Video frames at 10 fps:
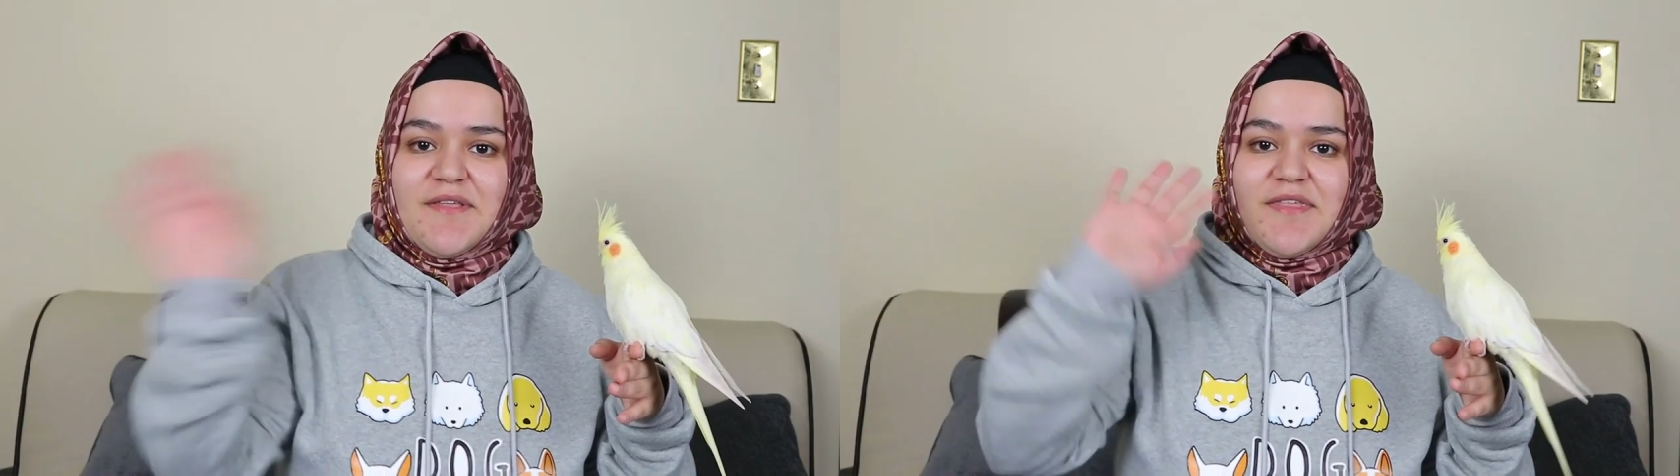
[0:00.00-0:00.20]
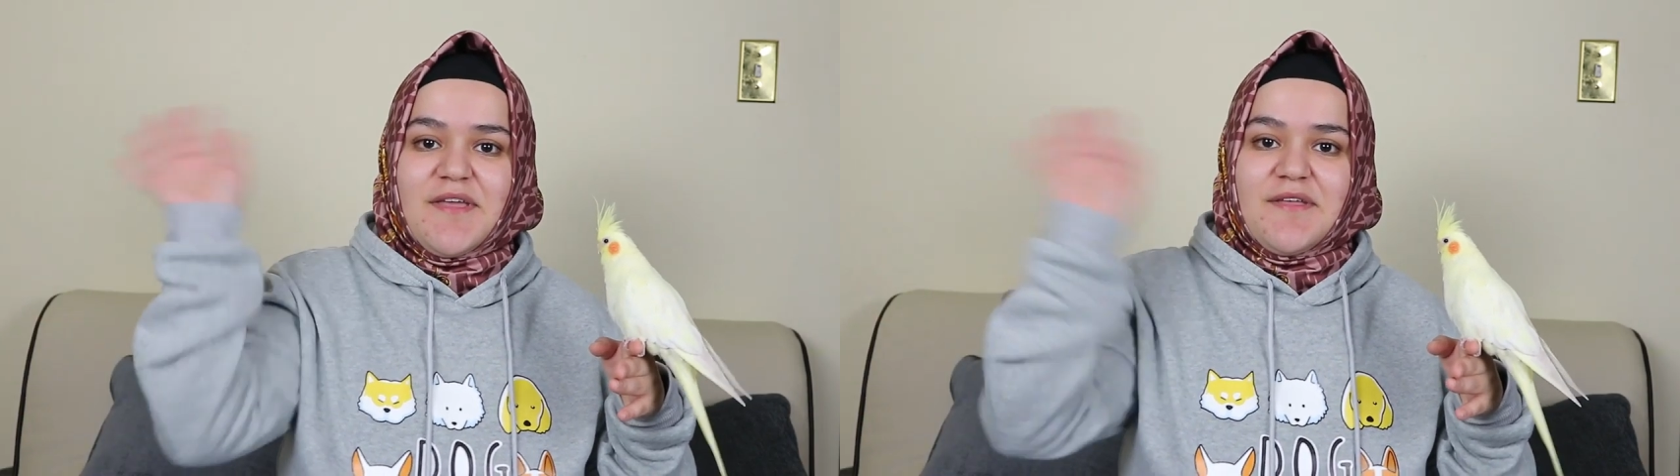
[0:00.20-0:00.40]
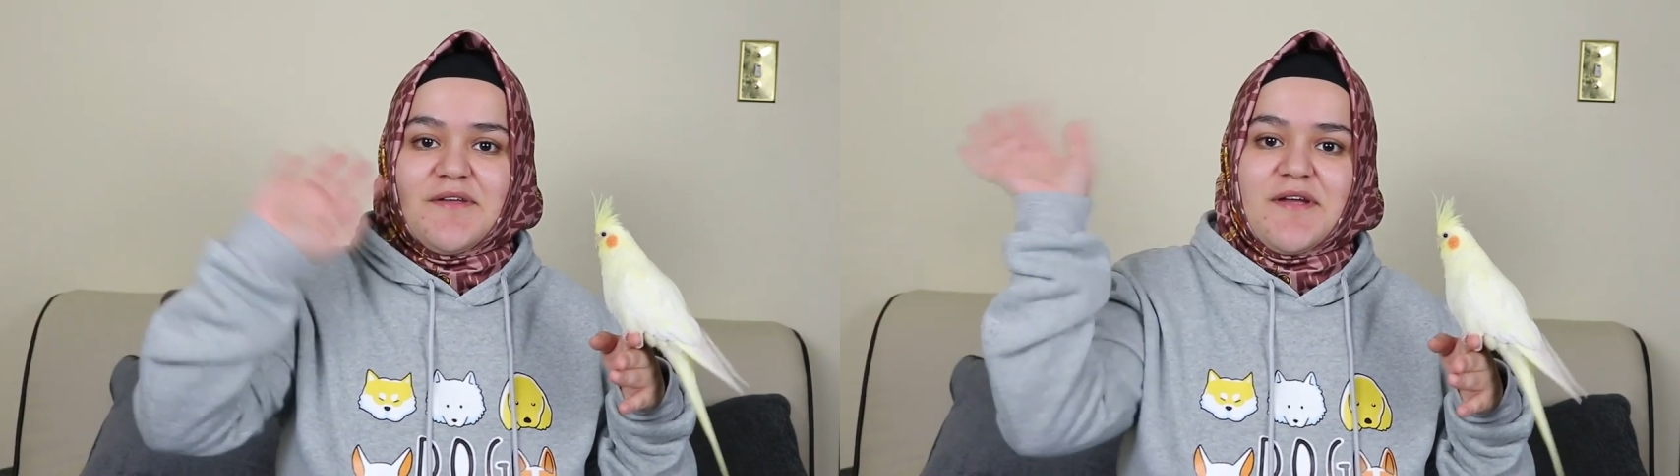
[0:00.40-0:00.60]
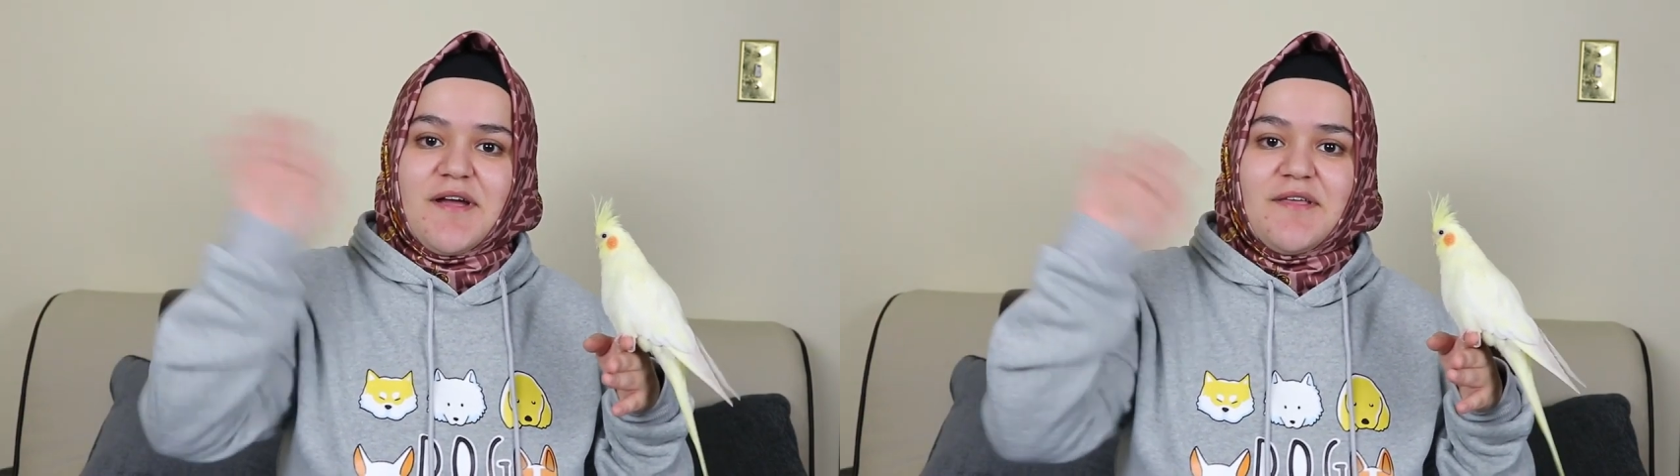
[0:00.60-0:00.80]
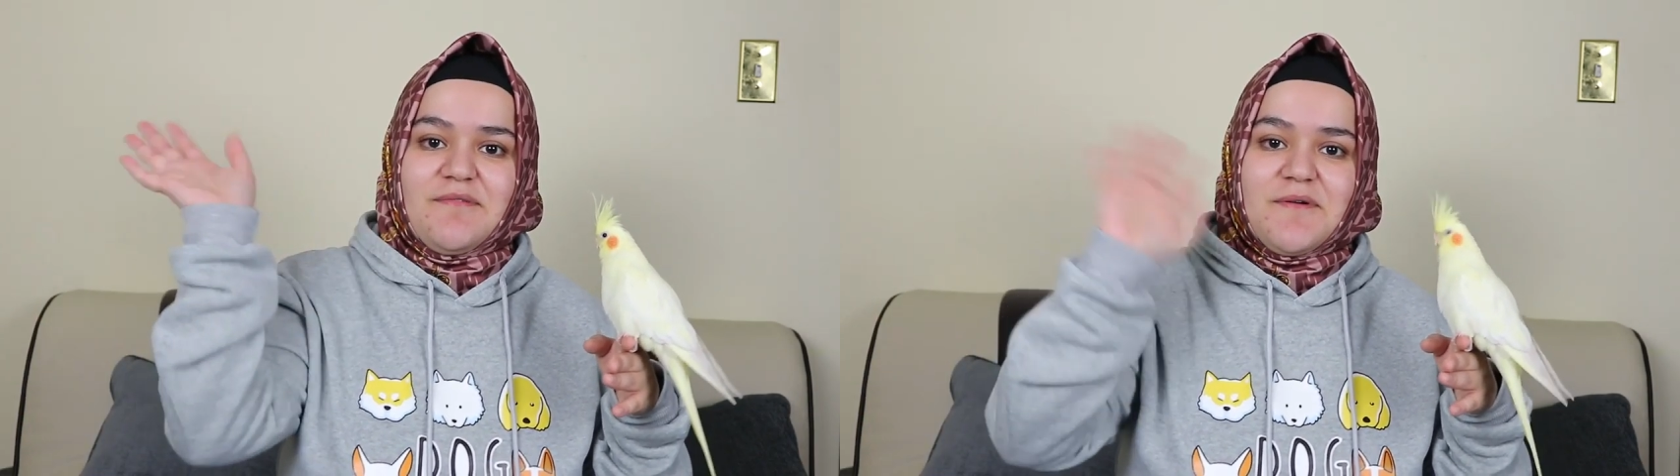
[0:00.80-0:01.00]
Thank you
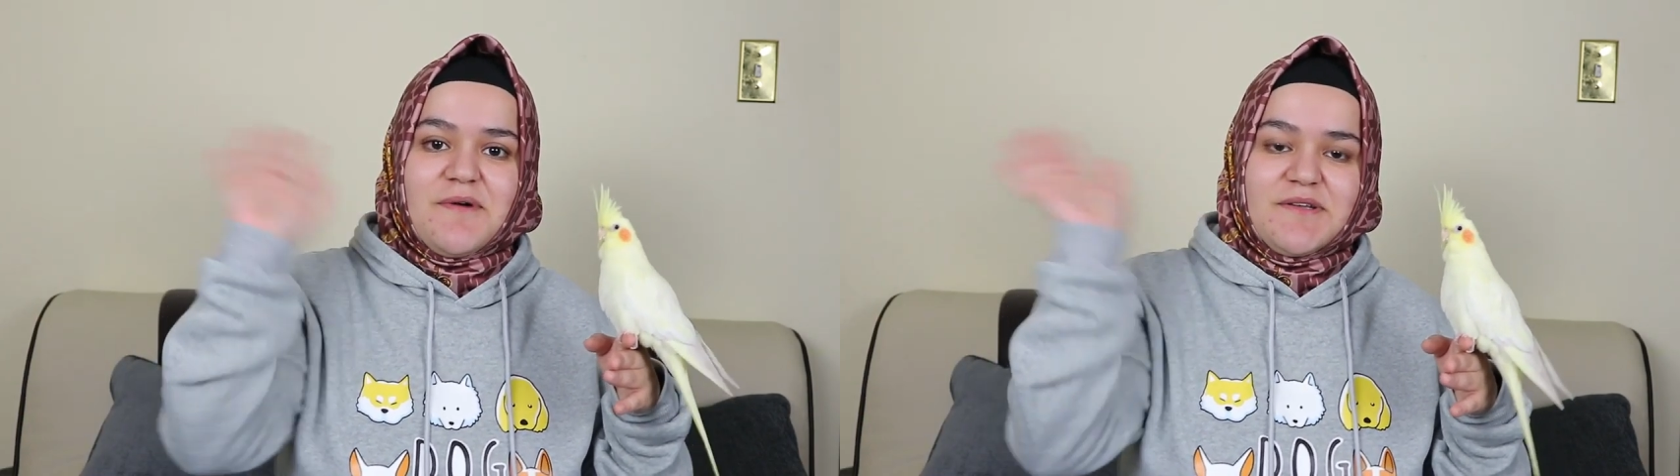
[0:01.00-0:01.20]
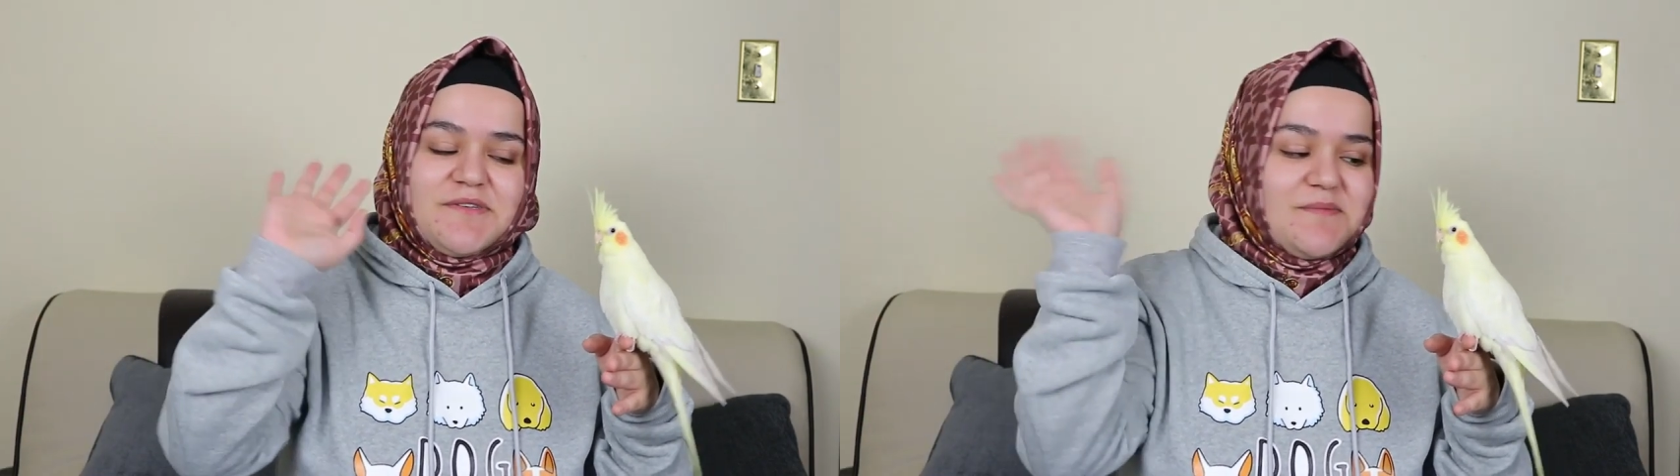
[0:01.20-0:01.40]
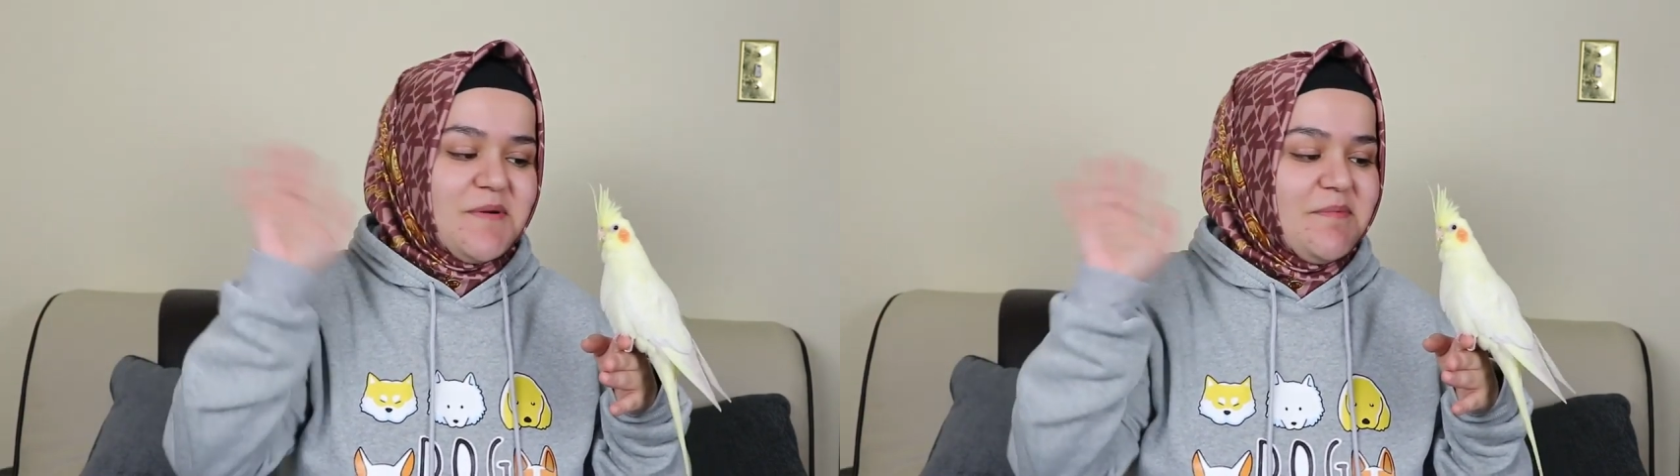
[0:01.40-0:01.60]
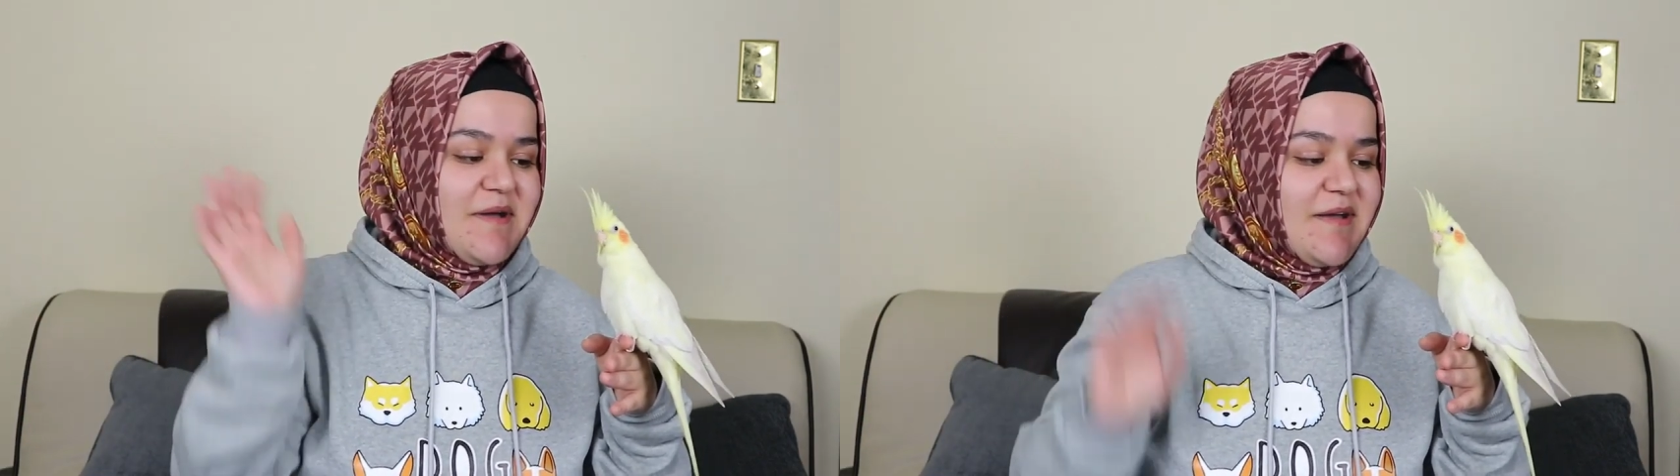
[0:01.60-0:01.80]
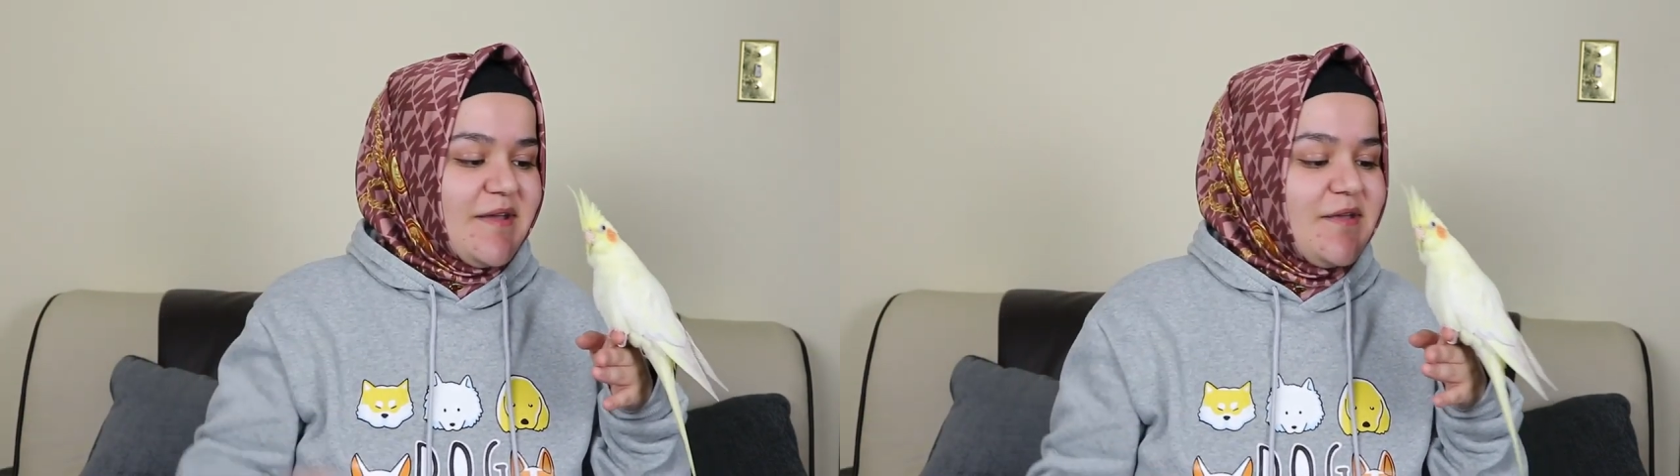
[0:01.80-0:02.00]
guys for watching.
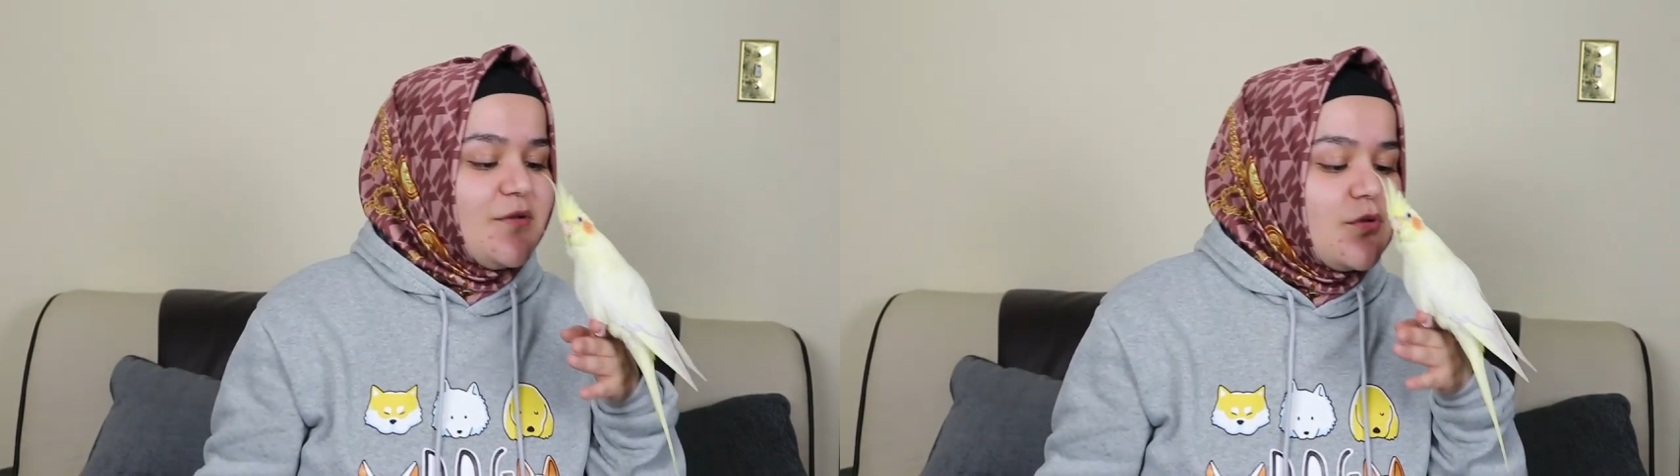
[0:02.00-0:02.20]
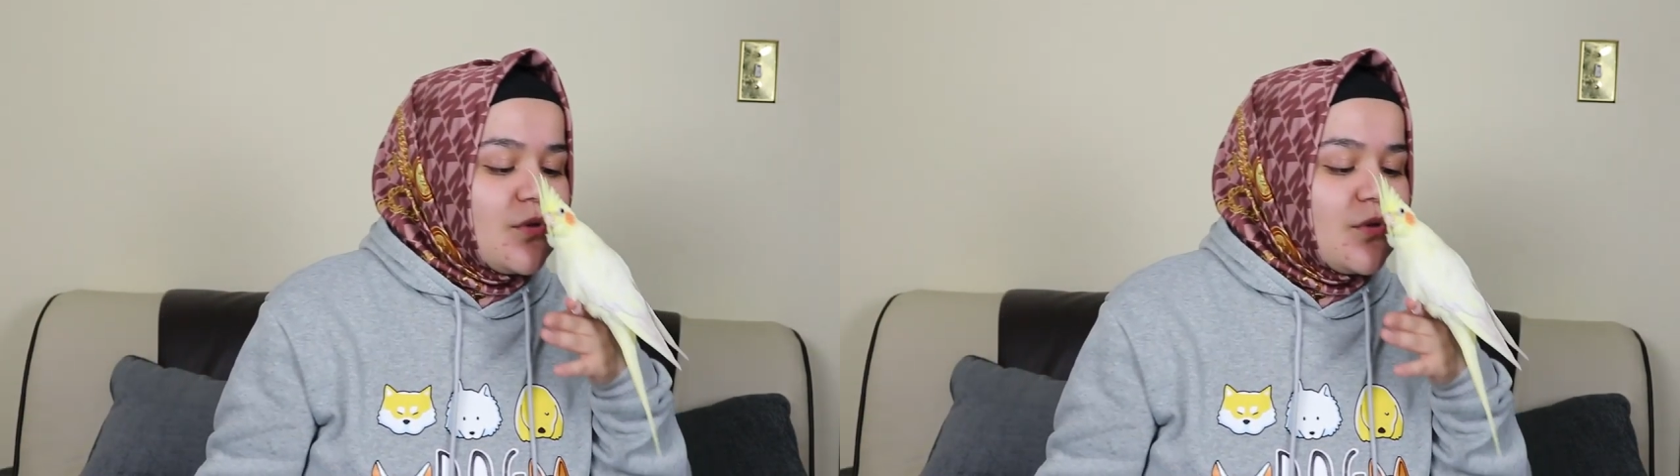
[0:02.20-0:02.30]
Bye-bye.